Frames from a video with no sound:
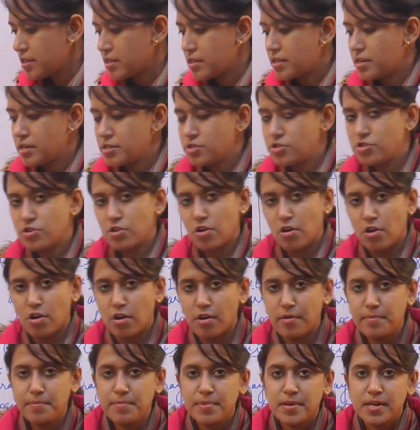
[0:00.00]
the
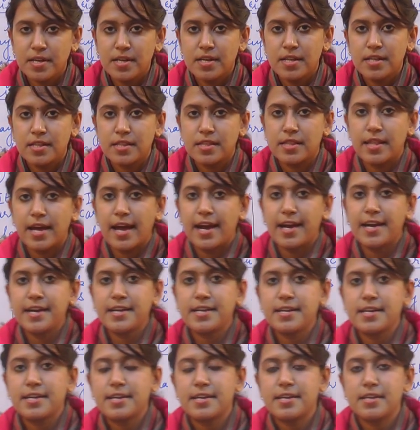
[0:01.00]
job
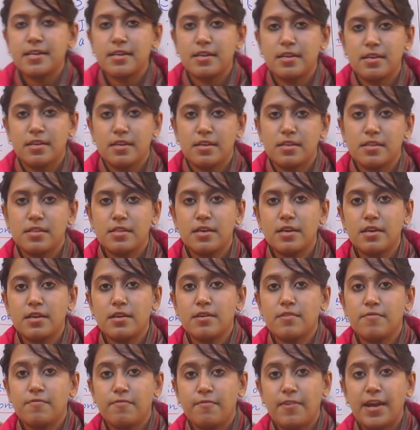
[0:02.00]
that
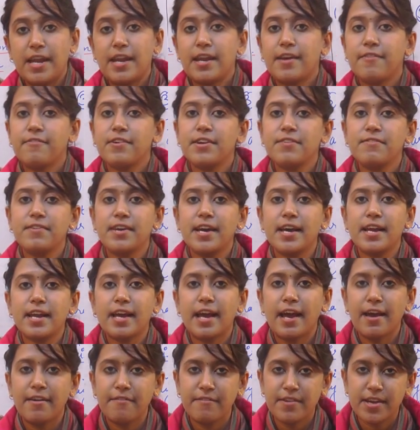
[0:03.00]
whenever we
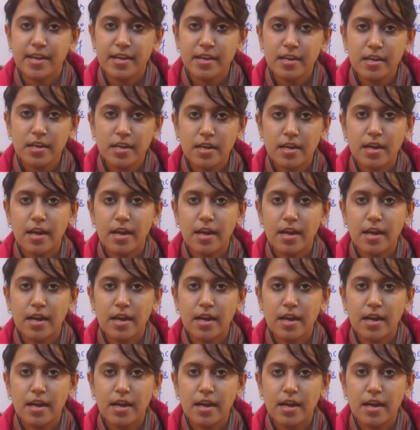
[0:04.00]
are having